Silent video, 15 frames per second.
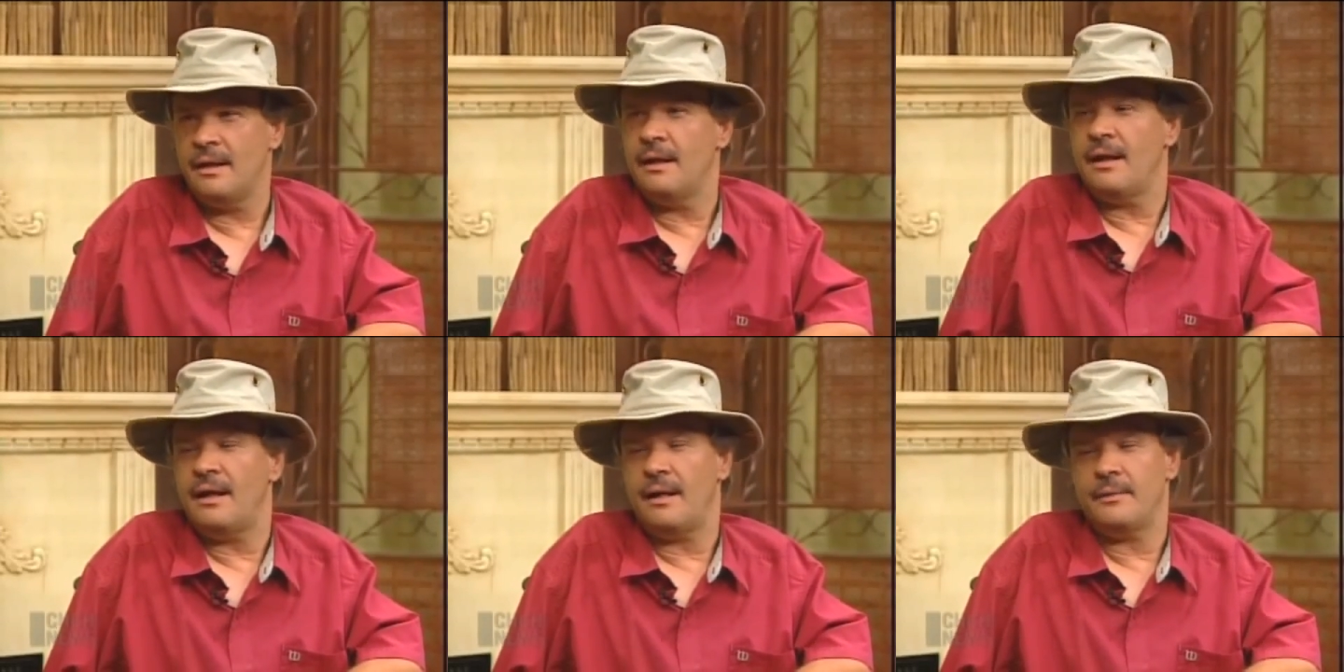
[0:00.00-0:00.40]

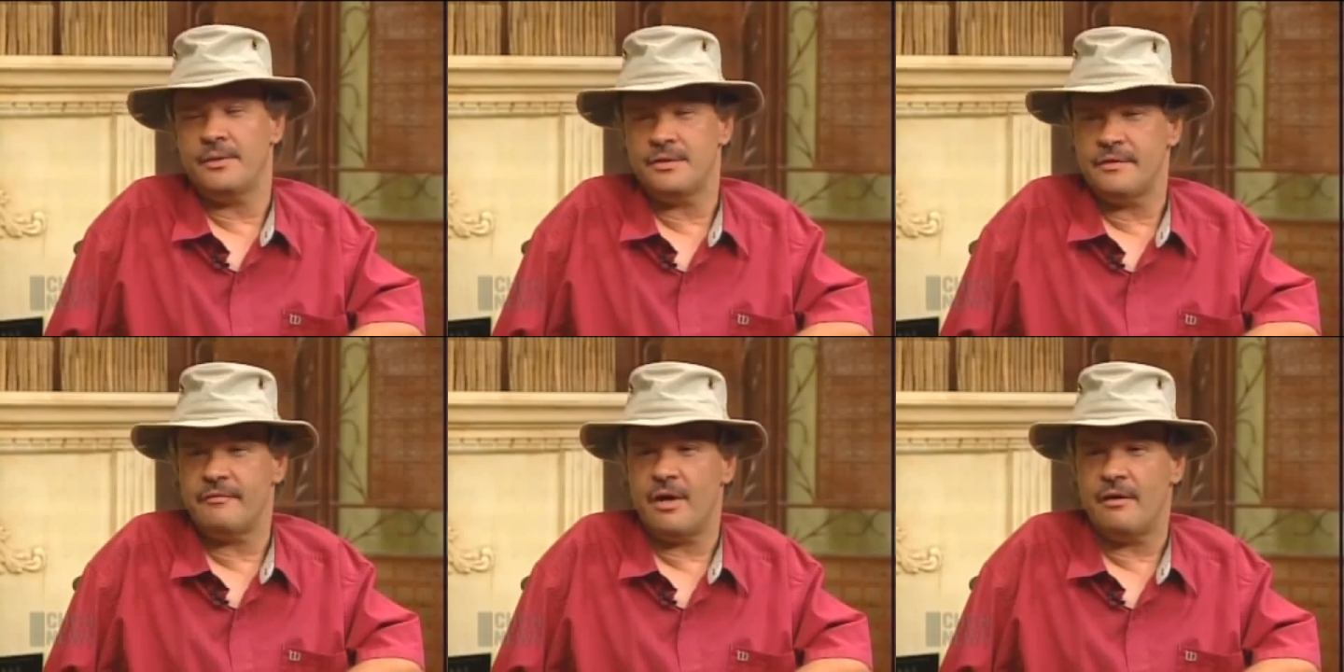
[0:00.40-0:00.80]
I
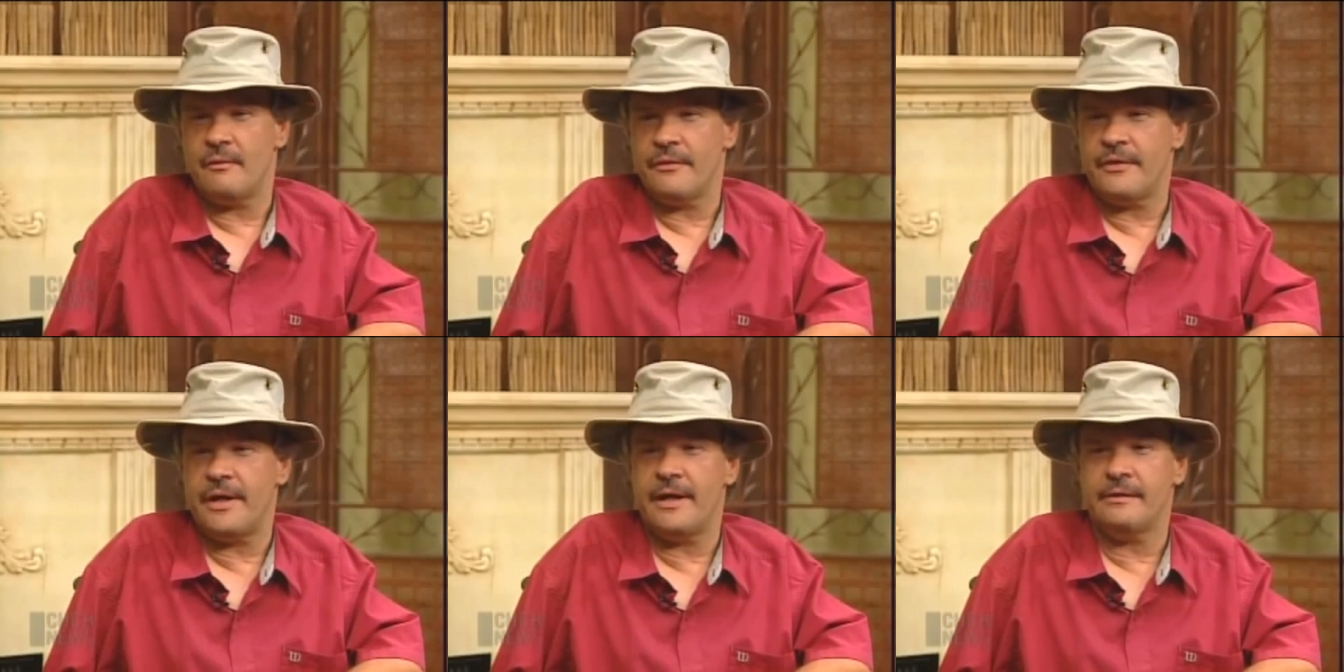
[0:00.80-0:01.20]
was involved
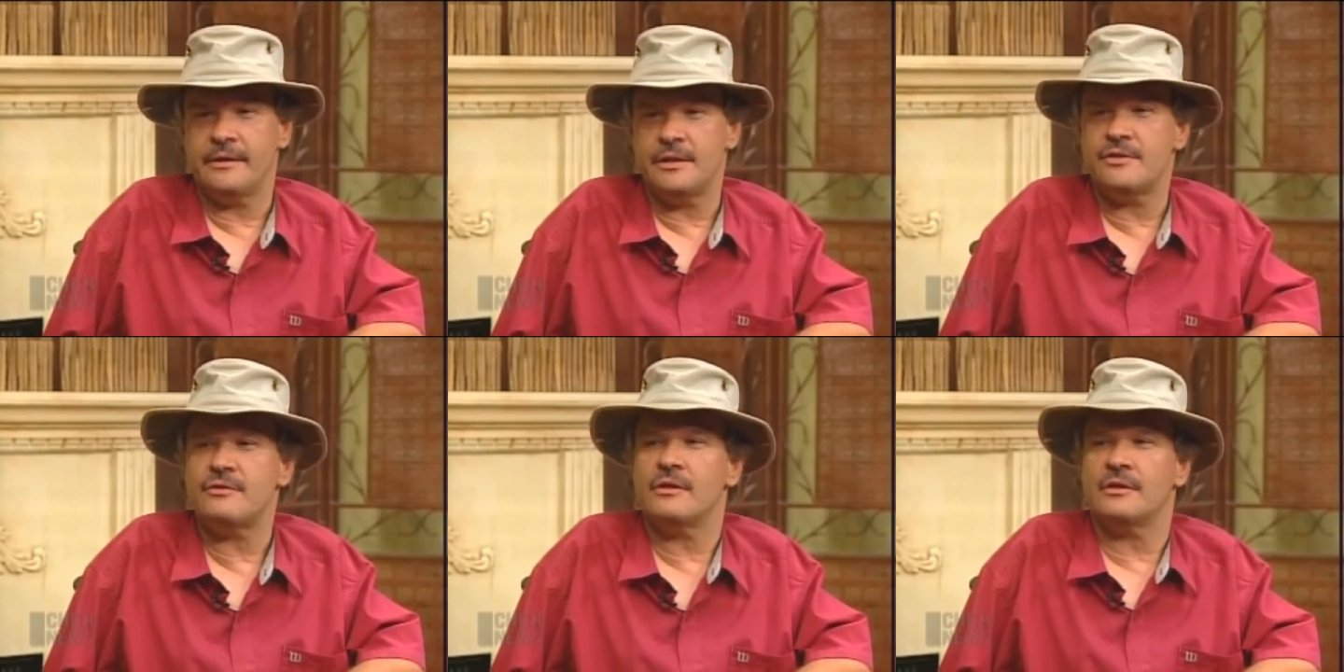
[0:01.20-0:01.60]
with the Niagara
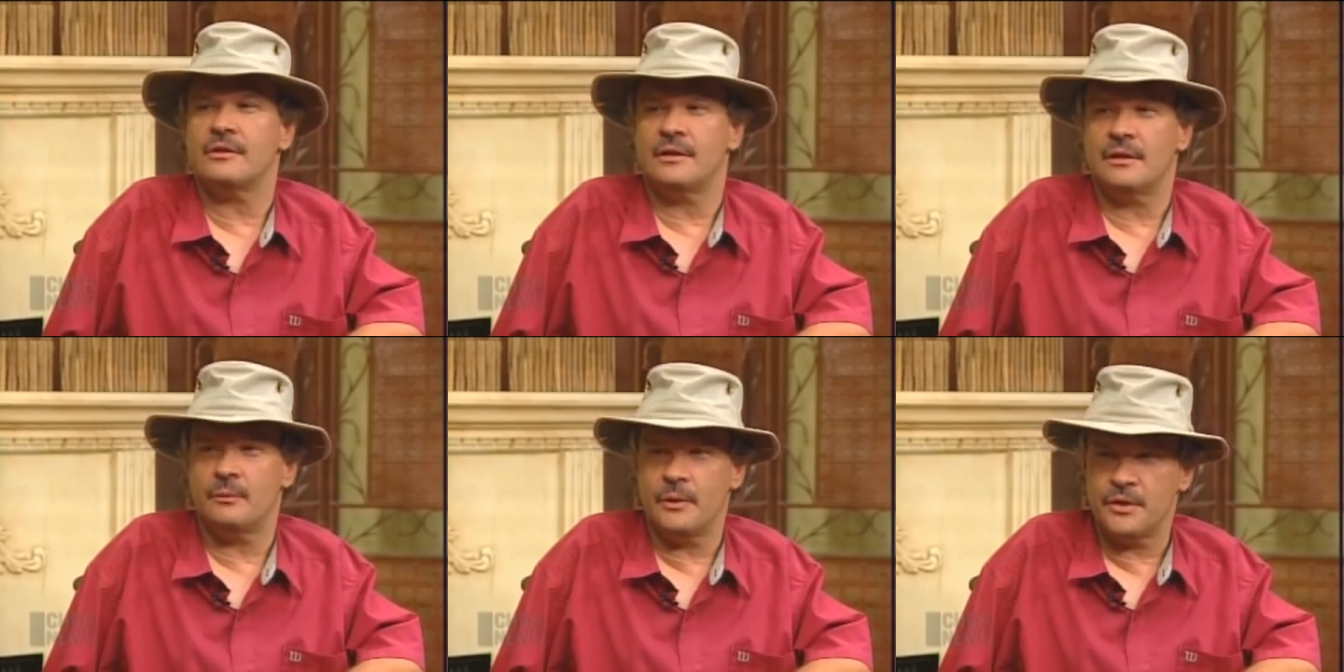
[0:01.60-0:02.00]

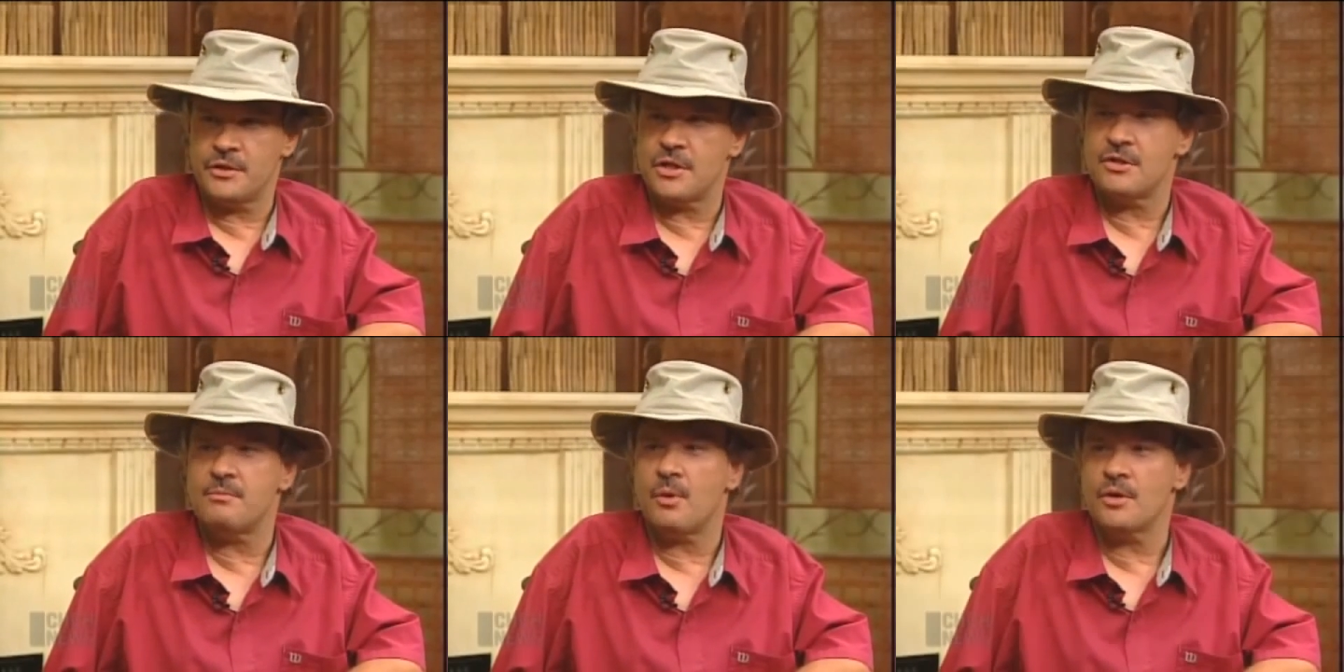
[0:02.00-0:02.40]
District
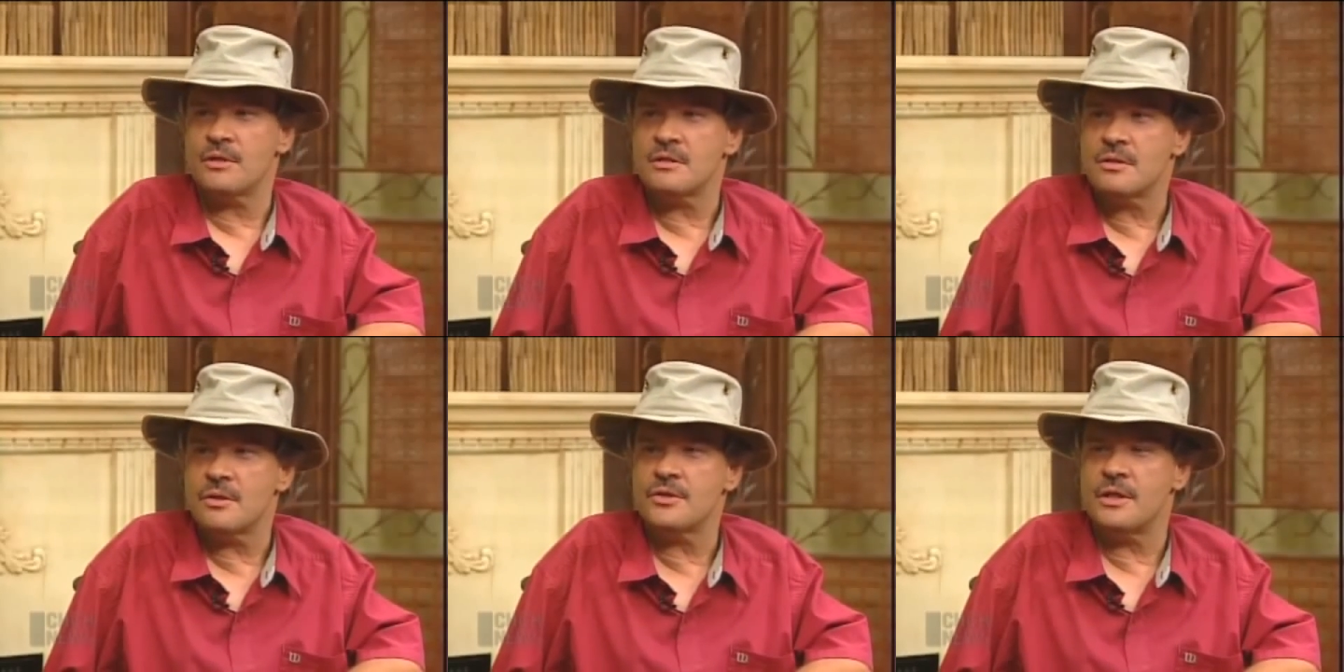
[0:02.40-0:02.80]
Wheelchair
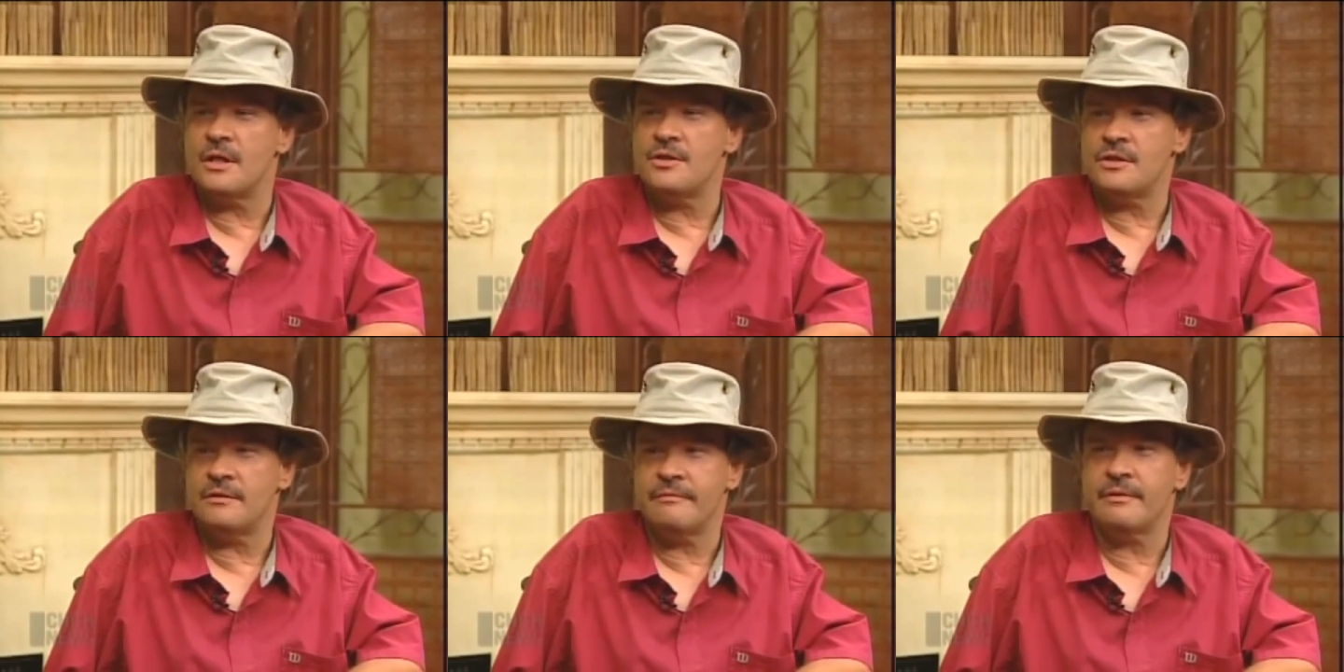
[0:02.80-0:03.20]
Sports
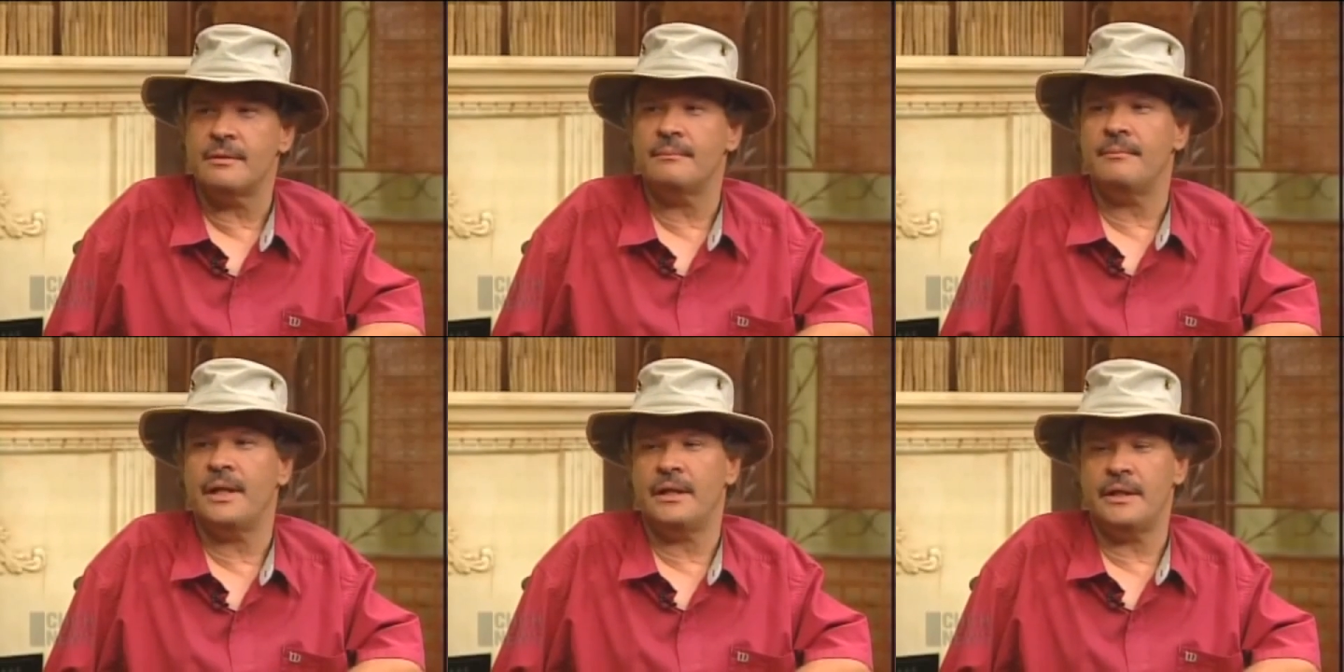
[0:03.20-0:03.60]
Association
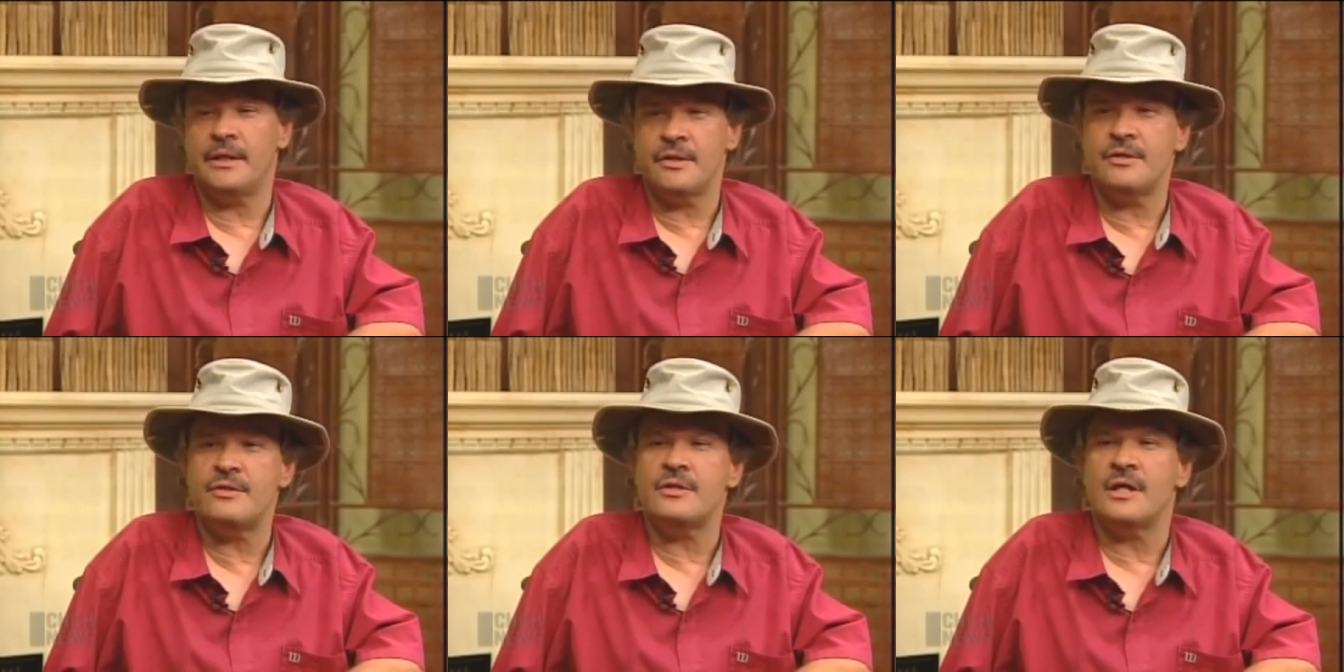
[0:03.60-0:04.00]
for many
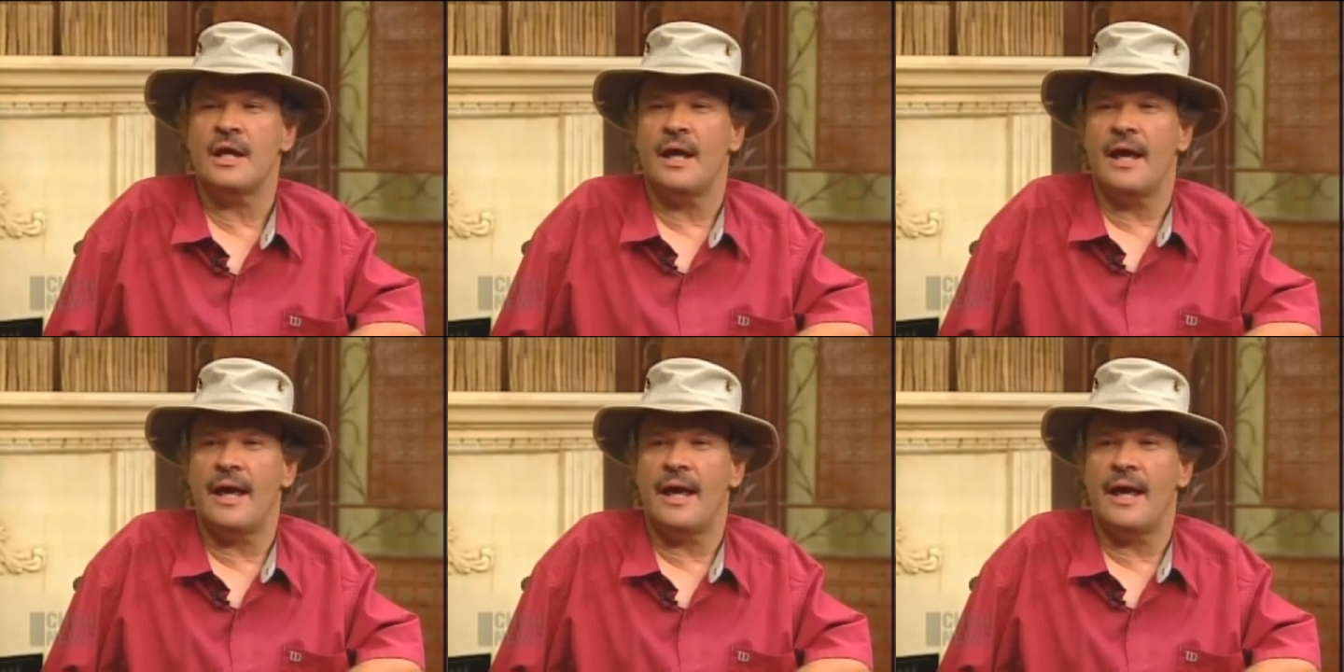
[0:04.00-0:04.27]
years.